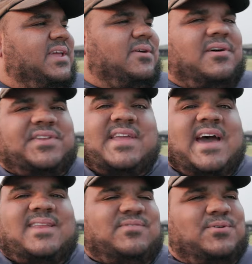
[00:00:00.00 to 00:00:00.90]
you know, all
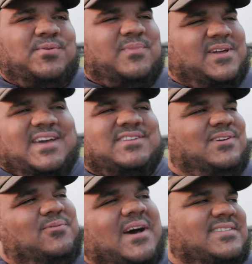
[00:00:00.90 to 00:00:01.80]
nine of you who might
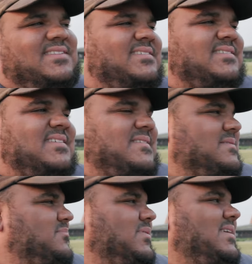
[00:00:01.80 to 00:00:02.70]
actually watch this.
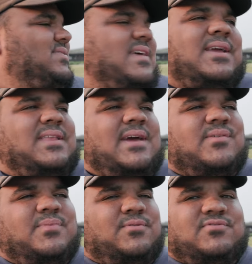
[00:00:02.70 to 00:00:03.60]
But thank you to
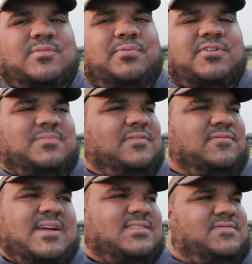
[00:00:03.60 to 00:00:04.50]
everybody who supports me
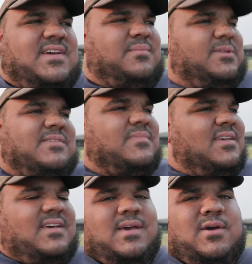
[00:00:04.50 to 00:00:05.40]
friends, family,
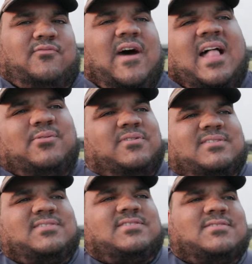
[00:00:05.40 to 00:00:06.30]

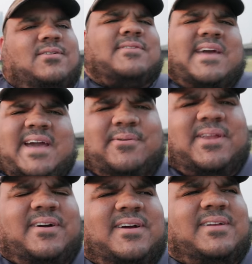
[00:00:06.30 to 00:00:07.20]
followers. Oh, that kind of
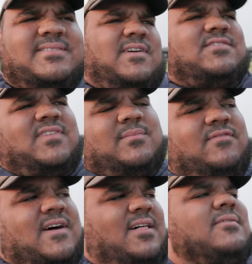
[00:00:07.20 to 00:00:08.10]
went hard. Friends, family,
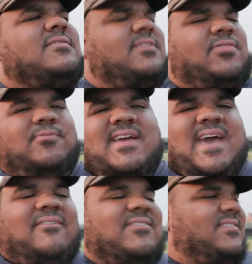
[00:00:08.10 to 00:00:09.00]
followers, the three
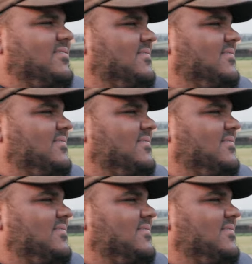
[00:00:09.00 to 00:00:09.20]
F's.